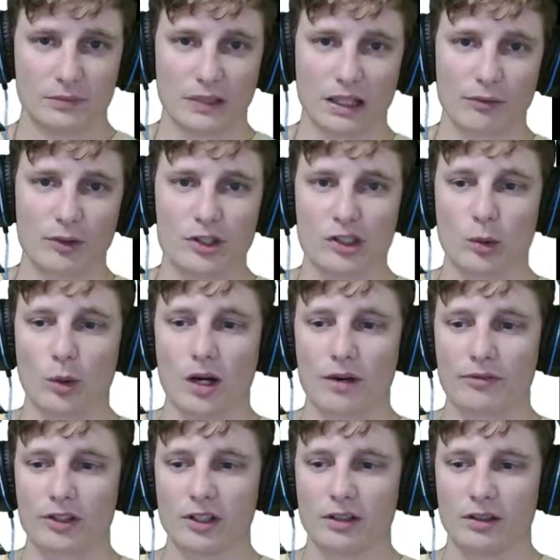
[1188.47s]
every so
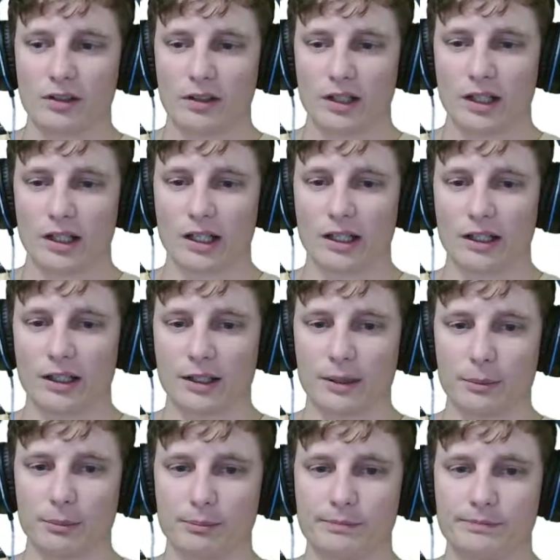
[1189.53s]
often.
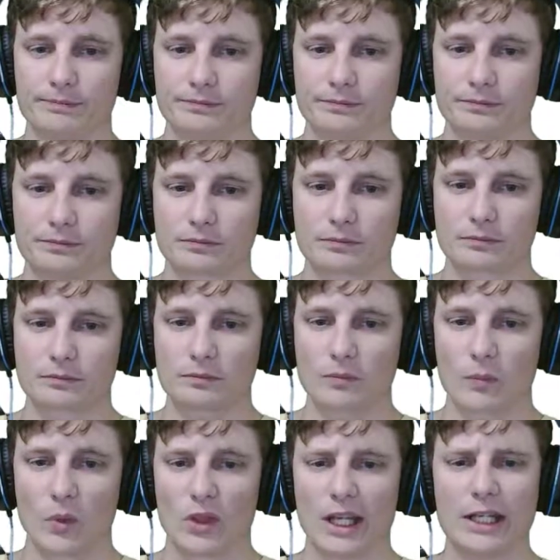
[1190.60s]

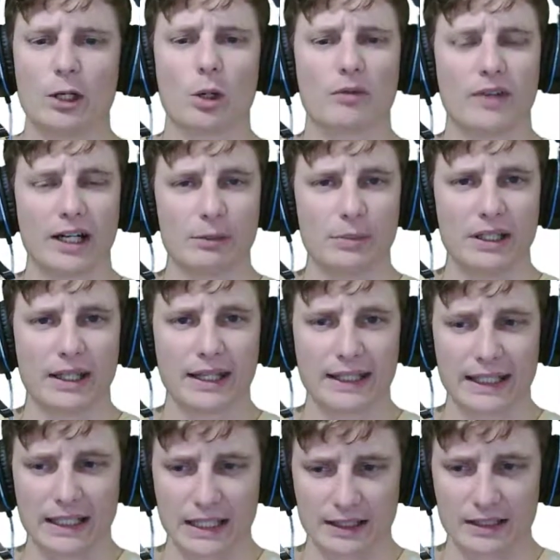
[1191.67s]
They notified me that they
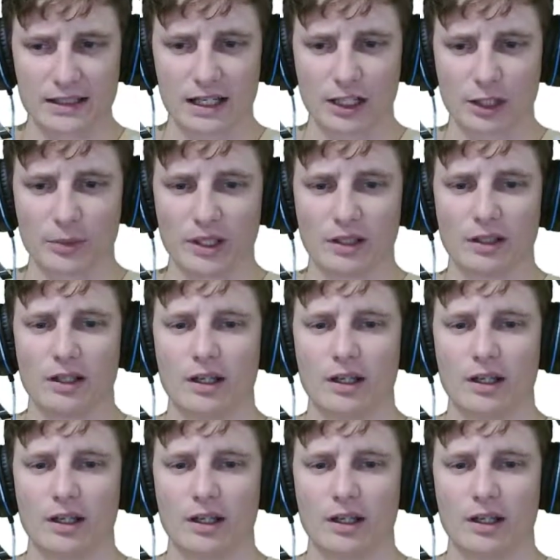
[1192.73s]
got the document,